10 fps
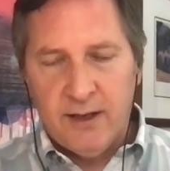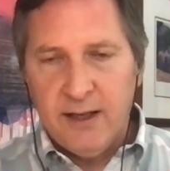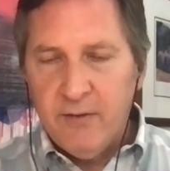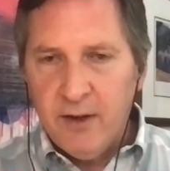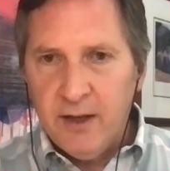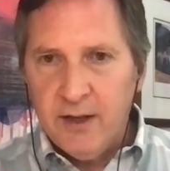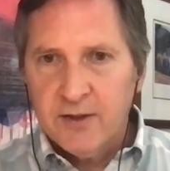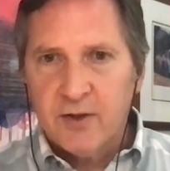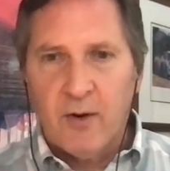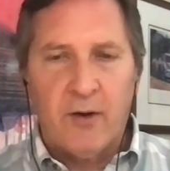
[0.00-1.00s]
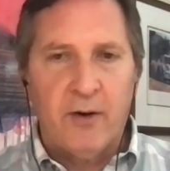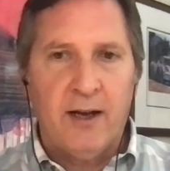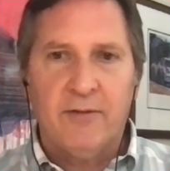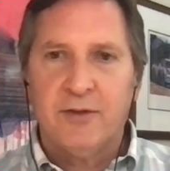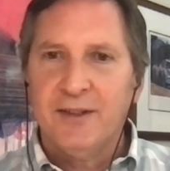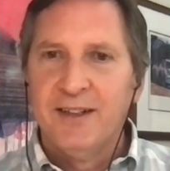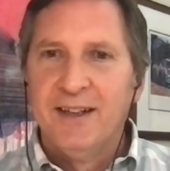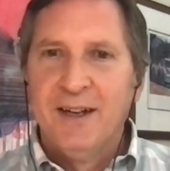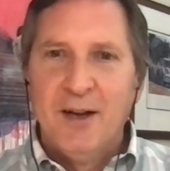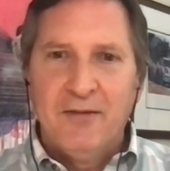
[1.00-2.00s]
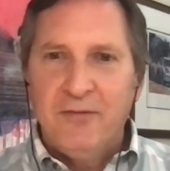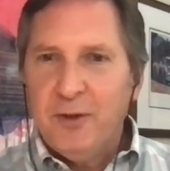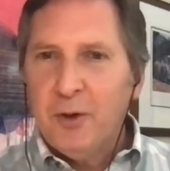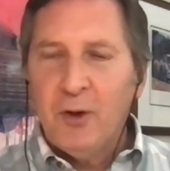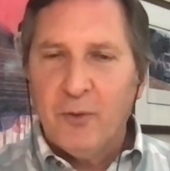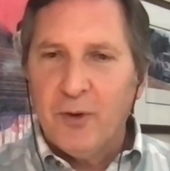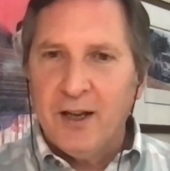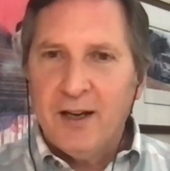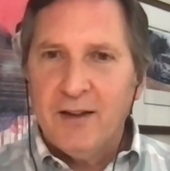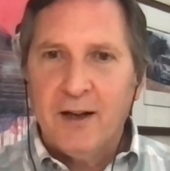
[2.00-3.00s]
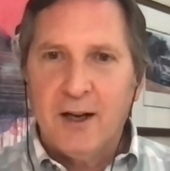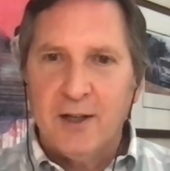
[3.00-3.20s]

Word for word: EVs, so I don't have to fiddle with anything.